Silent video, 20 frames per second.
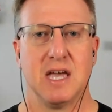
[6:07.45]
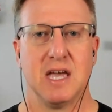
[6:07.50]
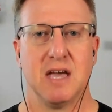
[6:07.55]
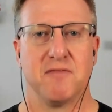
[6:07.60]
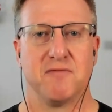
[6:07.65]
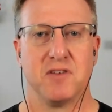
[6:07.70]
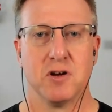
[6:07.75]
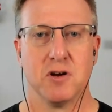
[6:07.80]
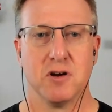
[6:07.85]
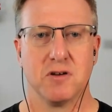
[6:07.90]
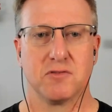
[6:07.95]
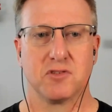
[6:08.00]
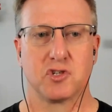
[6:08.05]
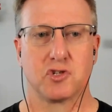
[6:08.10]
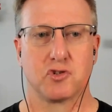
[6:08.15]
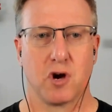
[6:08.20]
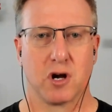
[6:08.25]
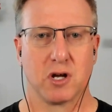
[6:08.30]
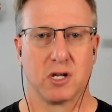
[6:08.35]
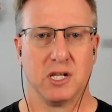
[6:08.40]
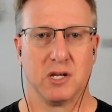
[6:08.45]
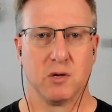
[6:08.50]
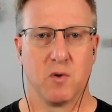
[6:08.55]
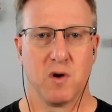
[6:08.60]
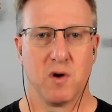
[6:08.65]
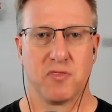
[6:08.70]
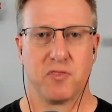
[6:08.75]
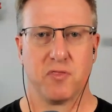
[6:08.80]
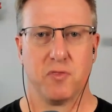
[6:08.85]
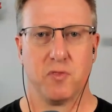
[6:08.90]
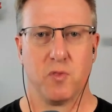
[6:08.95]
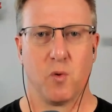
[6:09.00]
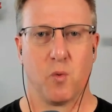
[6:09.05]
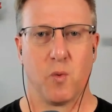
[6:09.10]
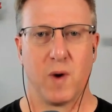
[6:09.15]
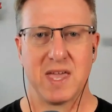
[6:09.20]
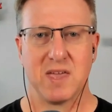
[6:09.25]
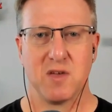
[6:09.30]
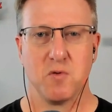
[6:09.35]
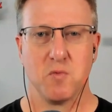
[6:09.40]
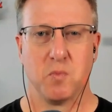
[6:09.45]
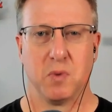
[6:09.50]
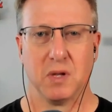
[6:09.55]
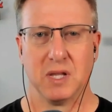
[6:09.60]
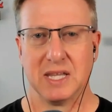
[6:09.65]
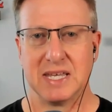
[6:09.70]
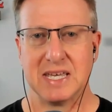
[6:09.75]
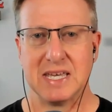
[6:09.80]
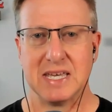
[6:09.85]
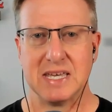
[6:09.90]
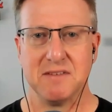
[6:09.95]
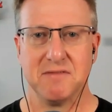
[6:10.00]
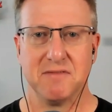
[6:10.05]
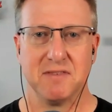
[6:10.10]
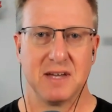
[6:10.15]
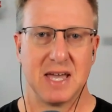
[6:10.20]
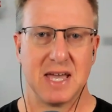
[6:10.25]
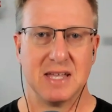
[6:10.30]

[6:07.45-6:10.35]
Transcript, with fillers: If you're struggling with the way you believe